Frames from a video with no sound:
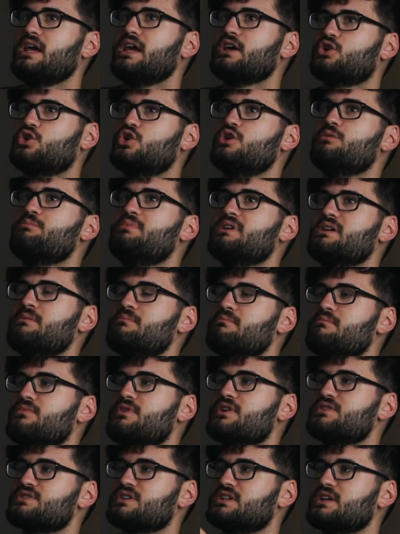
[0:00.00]
it could be,
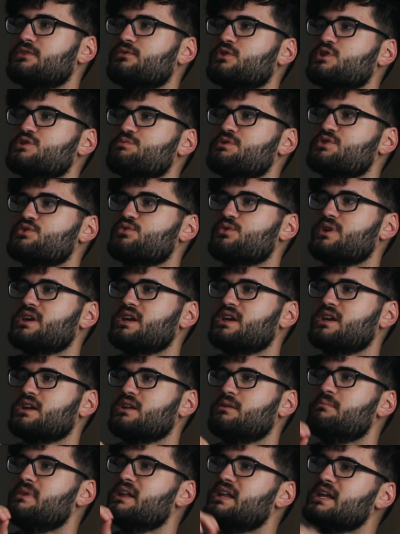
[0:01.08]
there's a difference
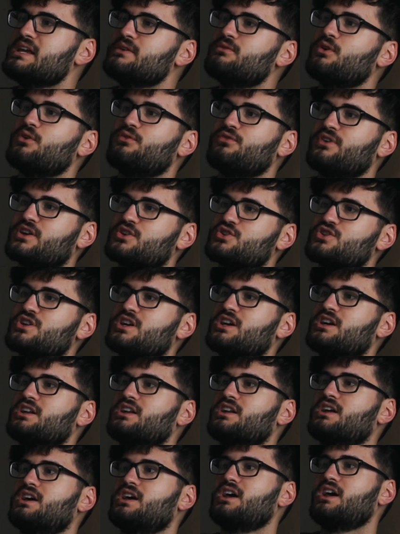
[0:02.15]
between medieval
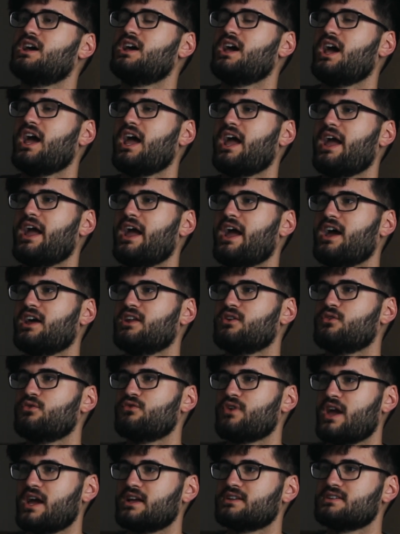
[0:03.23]
fiction and
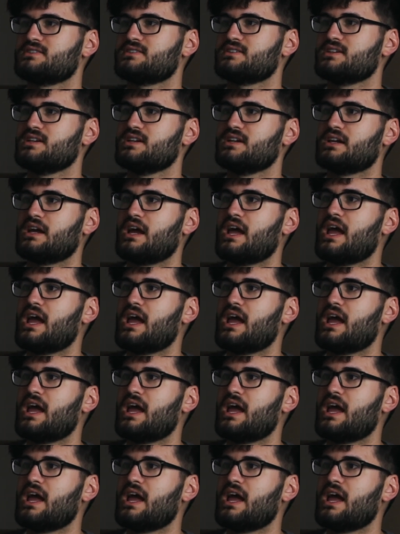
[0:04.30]
fantasy.